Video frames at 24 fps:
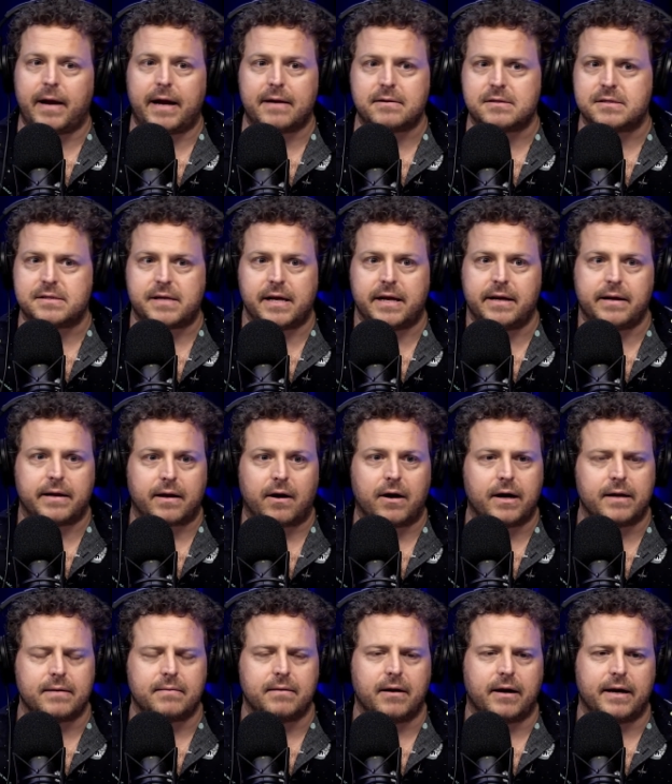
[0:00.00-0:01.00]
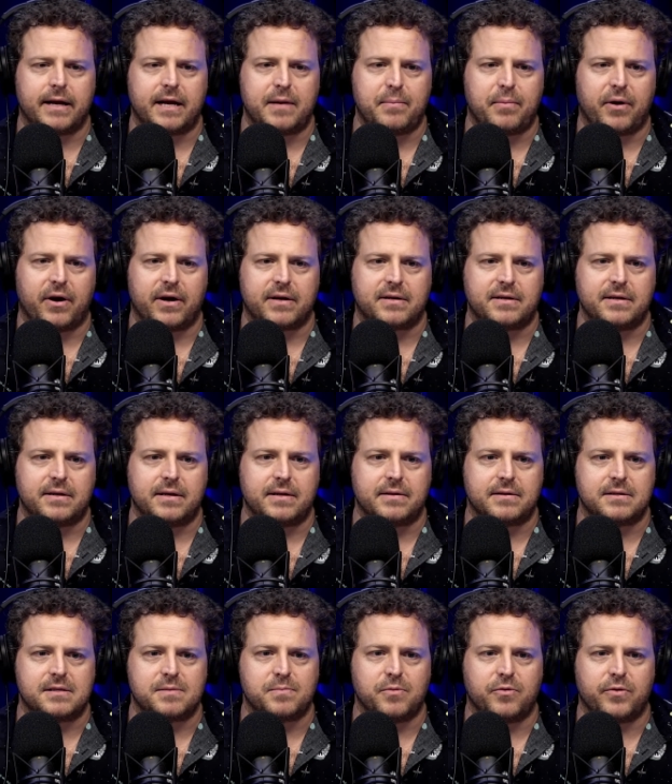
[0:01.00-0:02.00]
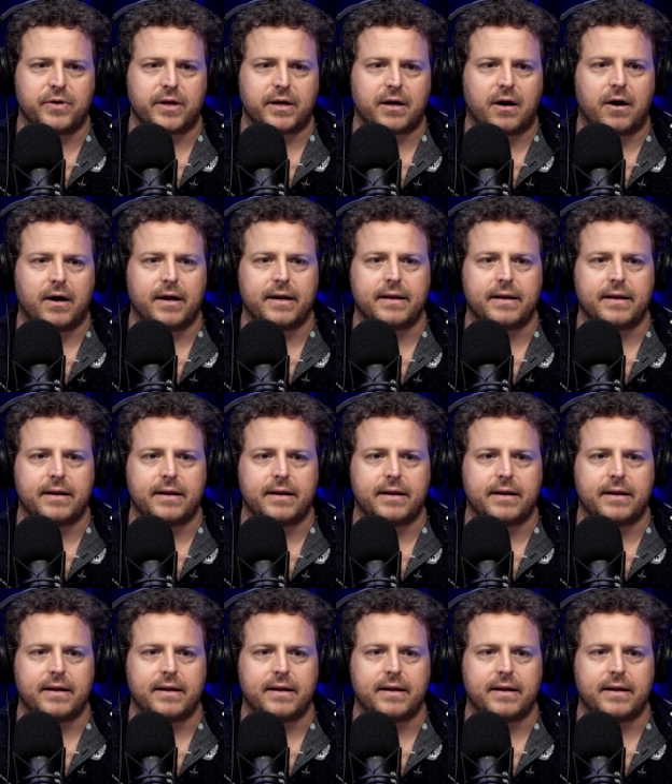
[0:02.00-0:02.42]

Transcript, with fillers: Outstanding. I, I e-biked in here this morning. I